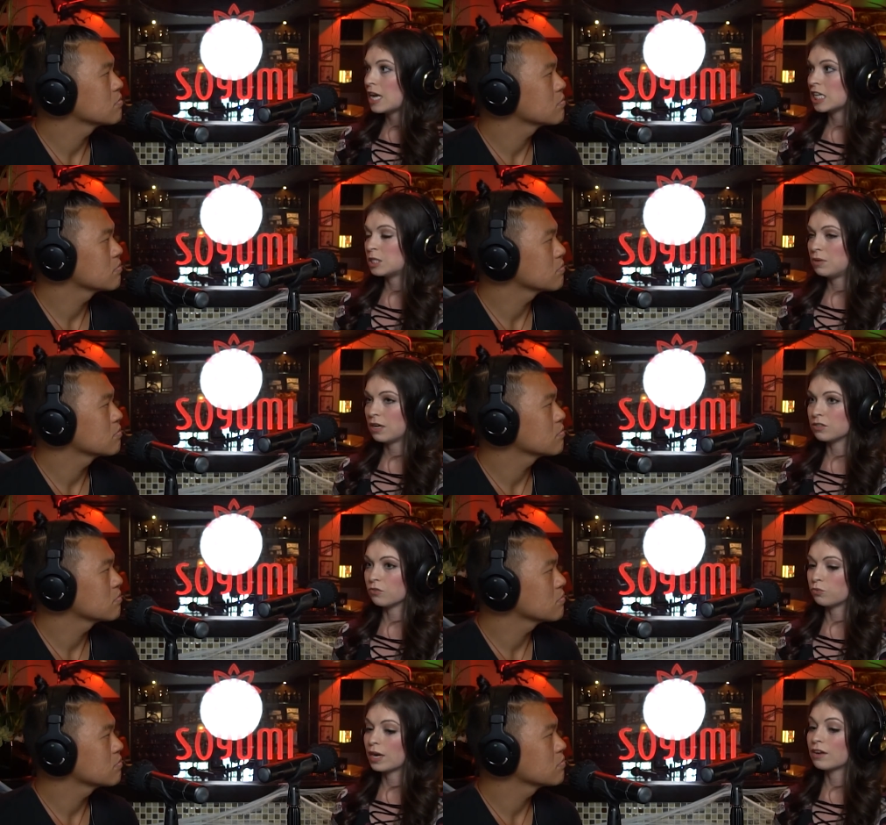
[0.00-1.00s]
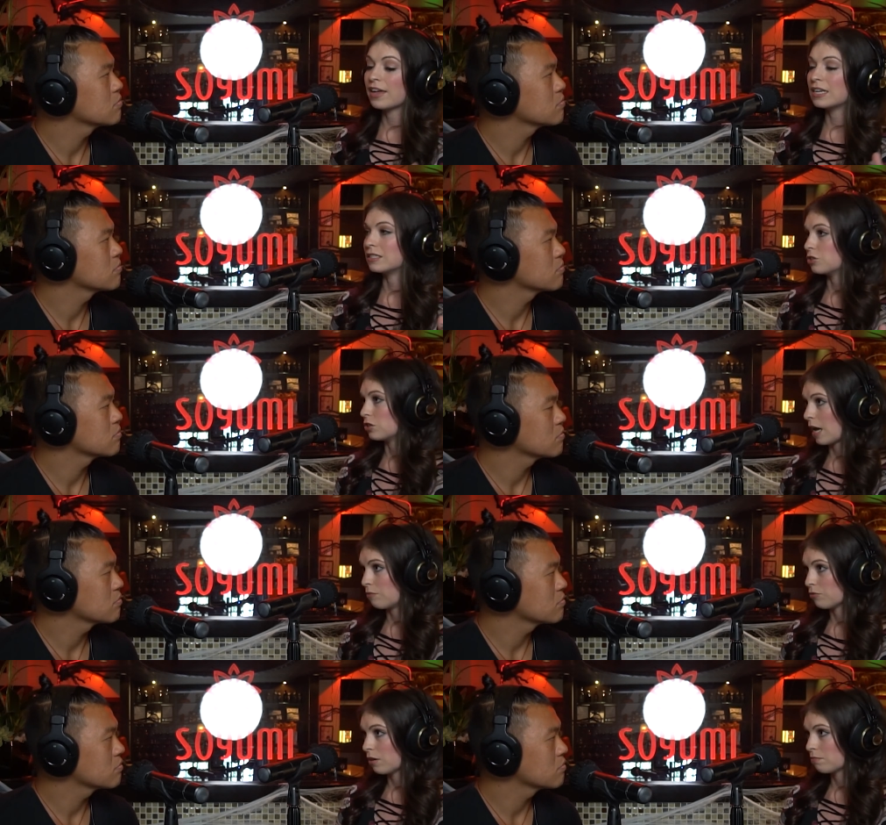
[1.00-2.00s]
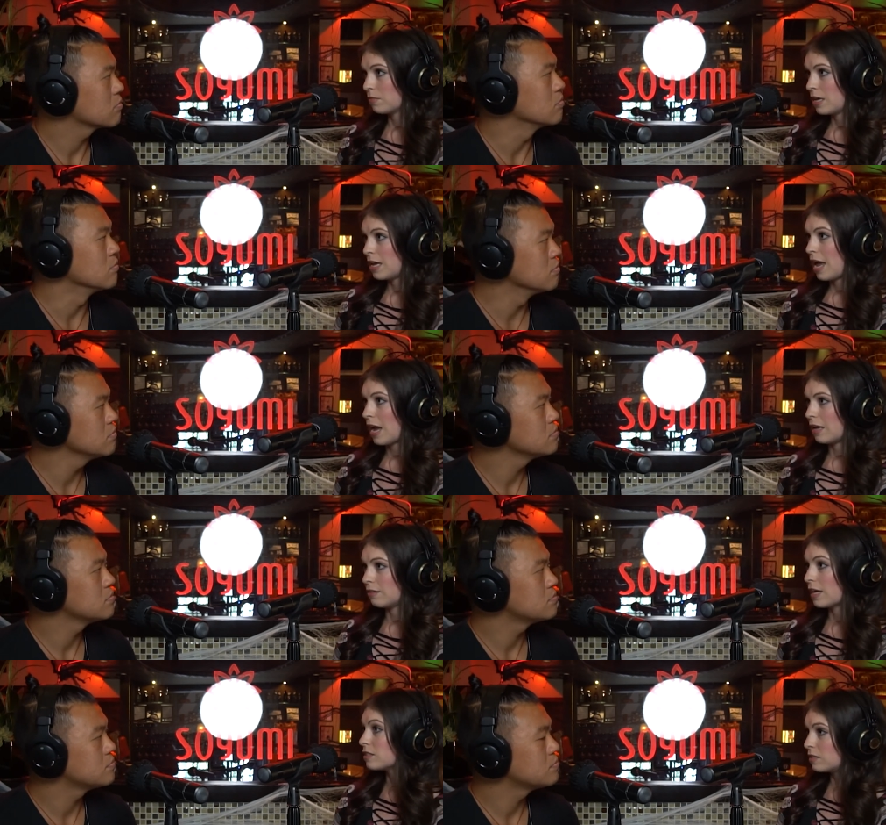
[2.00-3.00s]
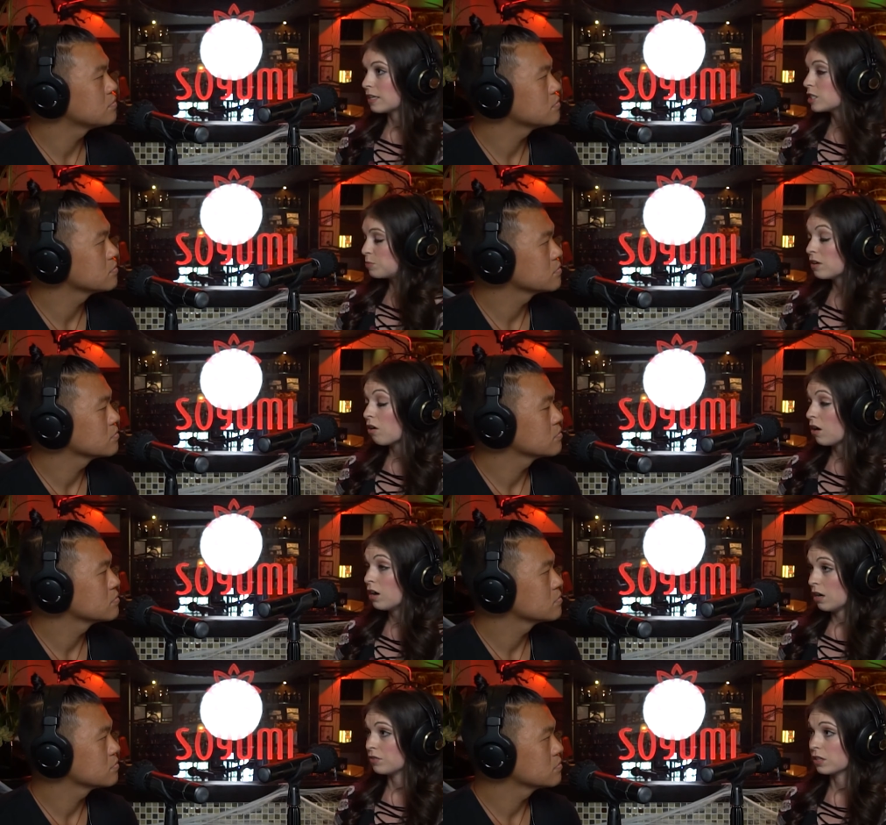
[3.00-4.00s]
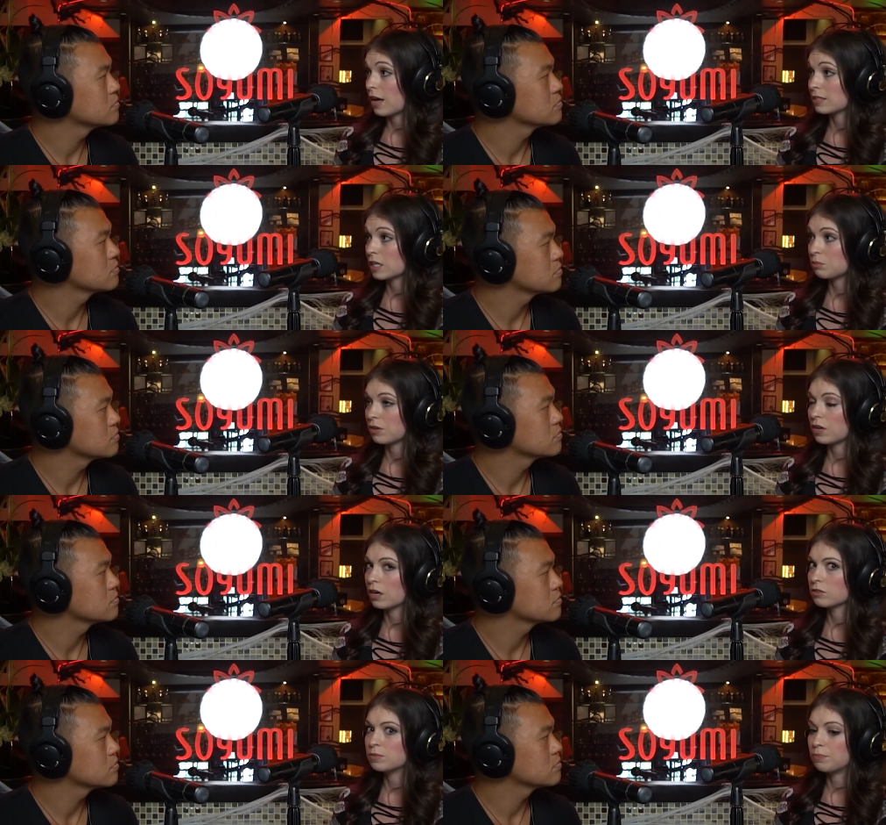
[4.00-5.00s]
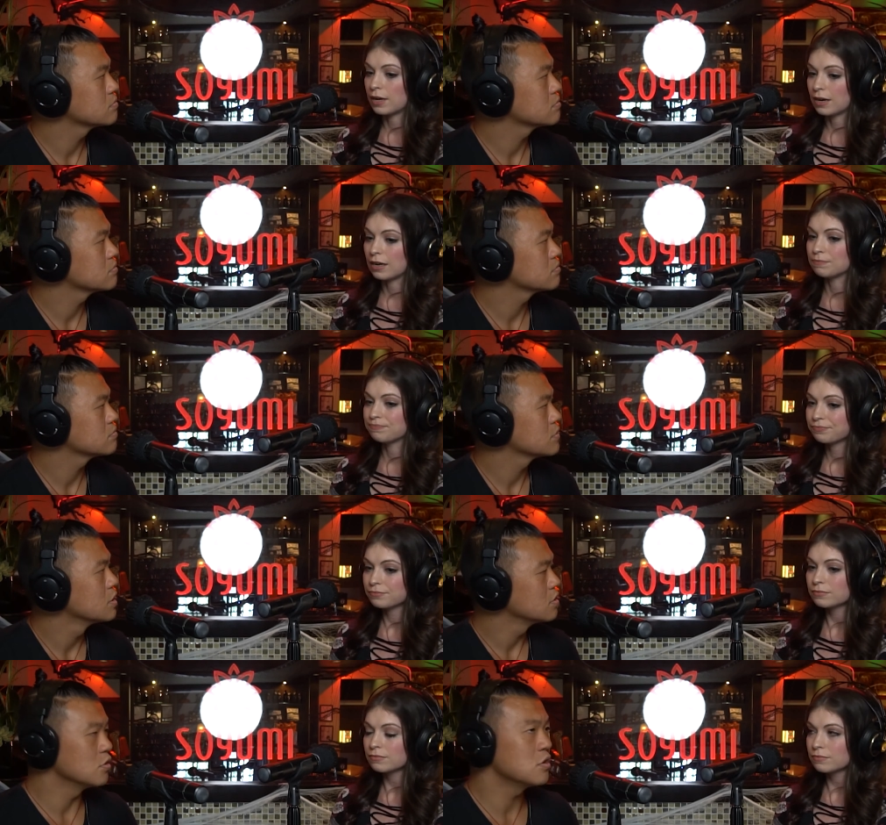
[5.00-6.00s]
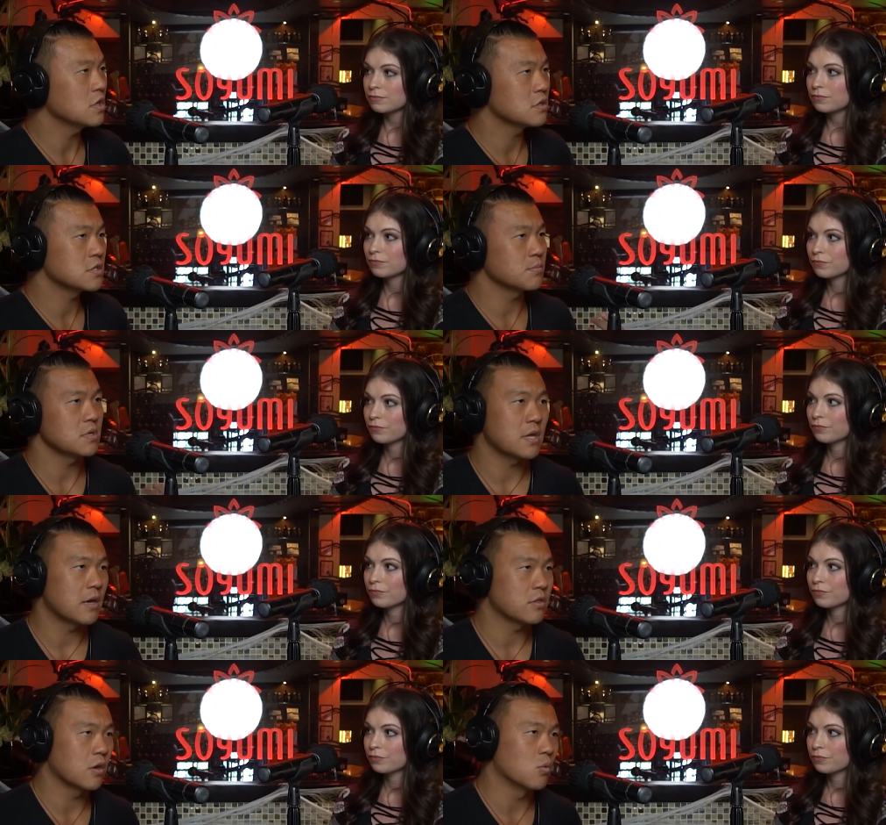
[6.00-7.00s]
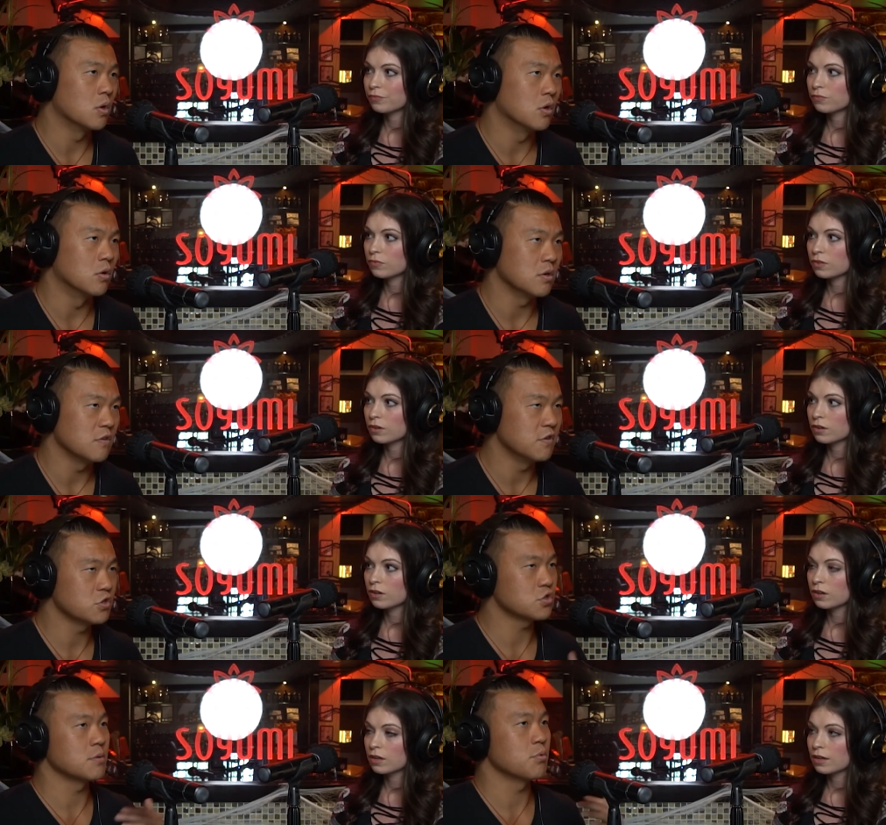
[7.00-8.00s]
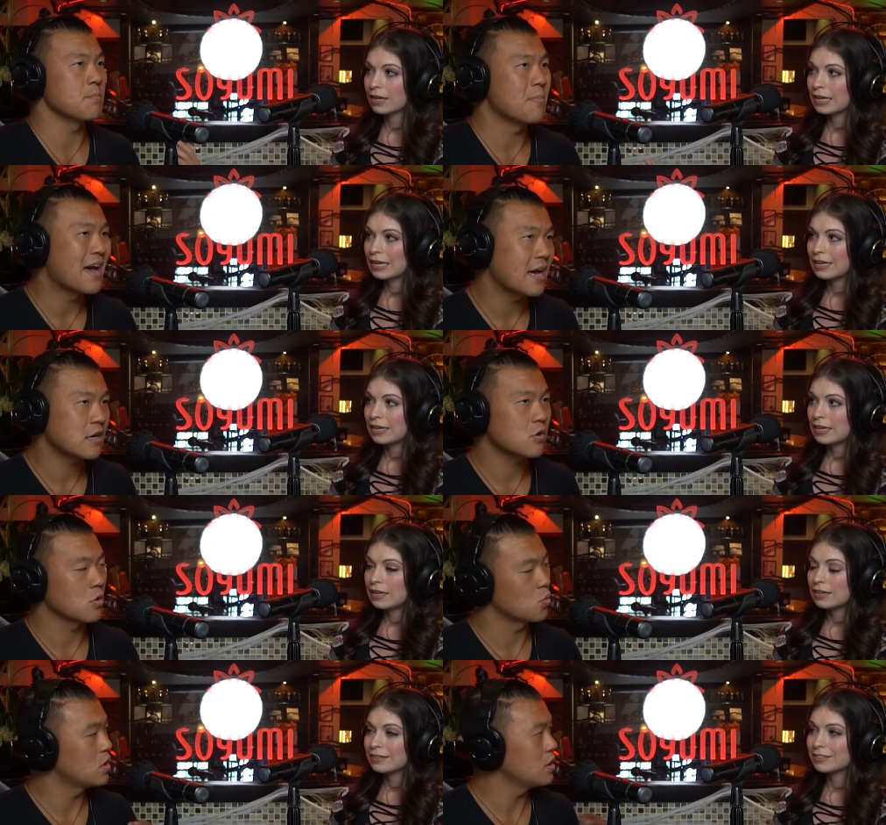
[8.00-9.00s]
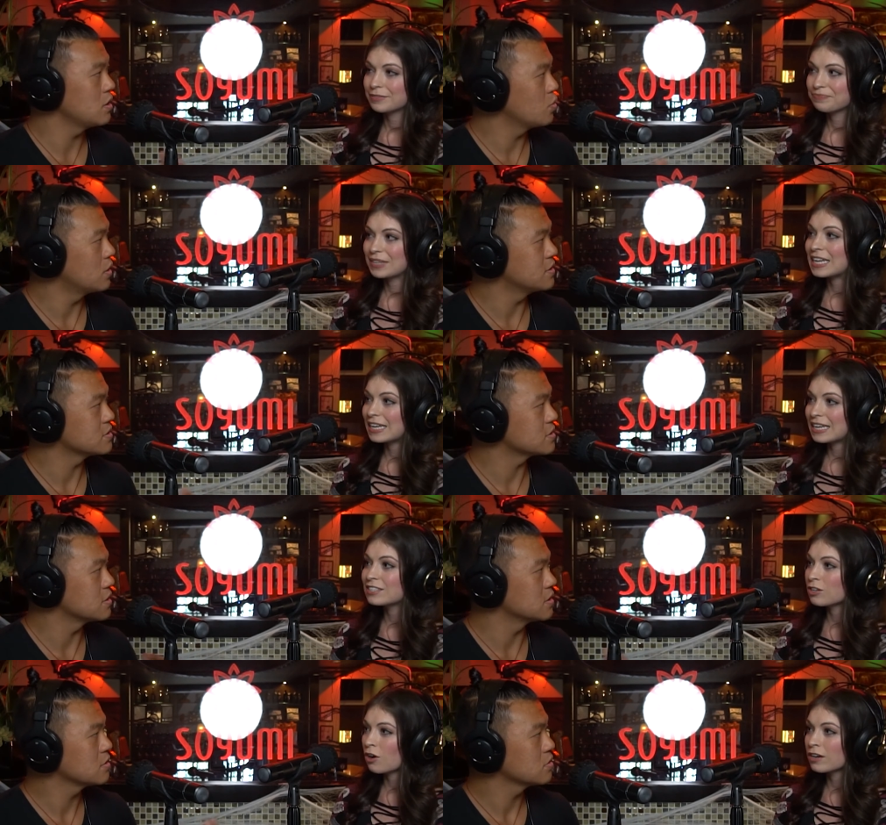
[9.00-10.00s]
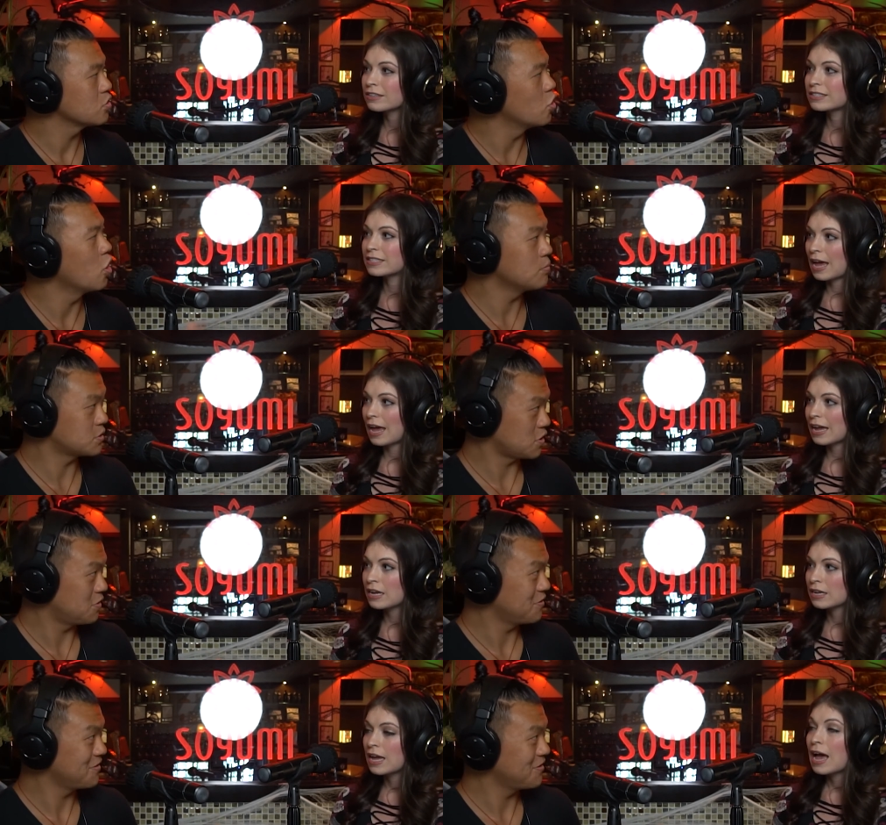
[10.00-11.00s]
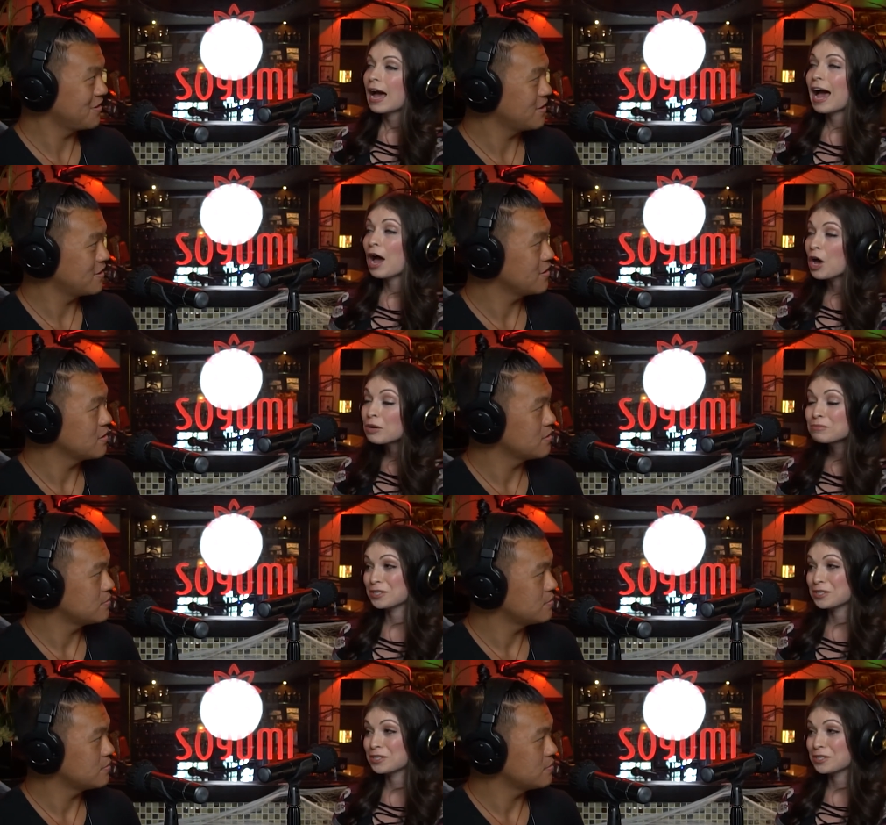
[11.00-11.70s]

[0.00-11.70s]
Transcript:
Speaker 1: it's because of where that decision came from. Mm-hmm. And that's that's been hard over the last couple of years. But uh,
Speaker 2: Do you think it's something that they will eventually bring back or what what is It's the, hard to you say. Hope so?
Speaker 1: I hope